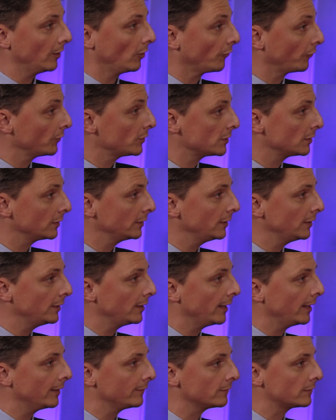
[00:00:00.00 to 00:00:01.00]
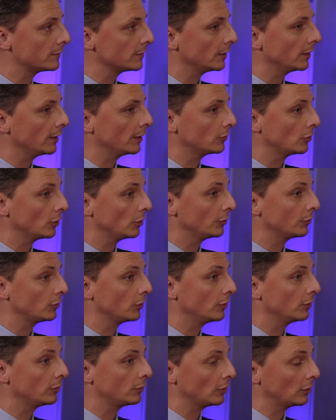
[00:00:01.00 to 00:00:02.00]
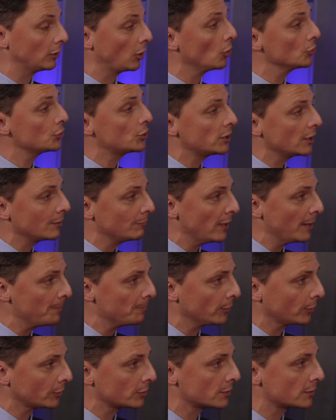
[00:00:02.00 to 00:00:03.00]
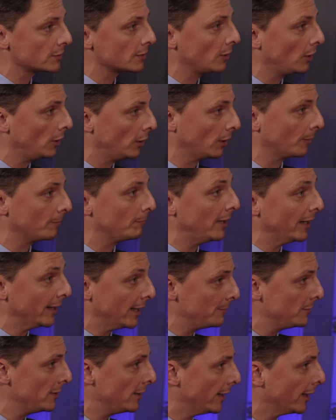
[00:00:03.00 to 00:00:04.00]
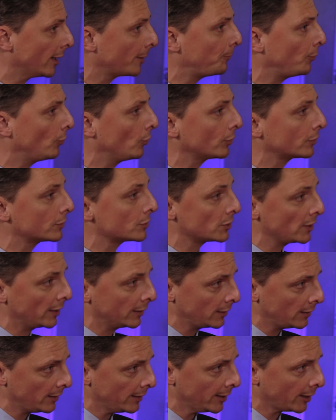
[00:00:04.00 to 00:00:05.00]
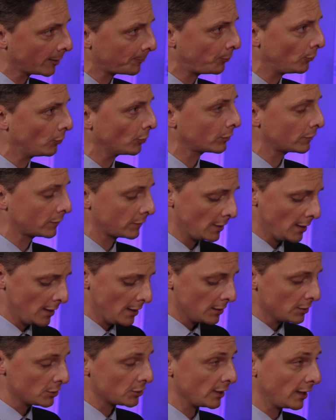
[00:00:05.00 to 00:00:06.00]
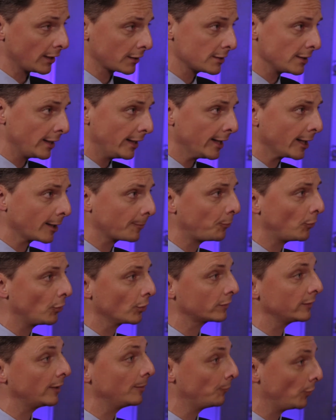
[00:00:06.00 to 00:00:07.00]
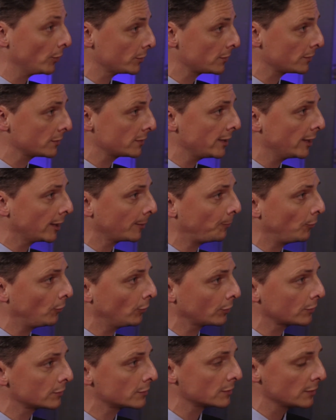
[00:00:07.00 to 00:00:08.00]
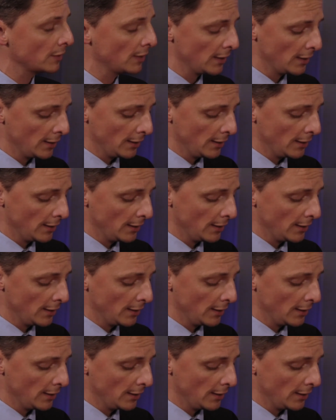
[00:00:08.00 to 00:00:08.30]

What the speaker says: officially, and the launching members are Miami Airport, Changi Airport, Sharjah Airport and Brussels Airport.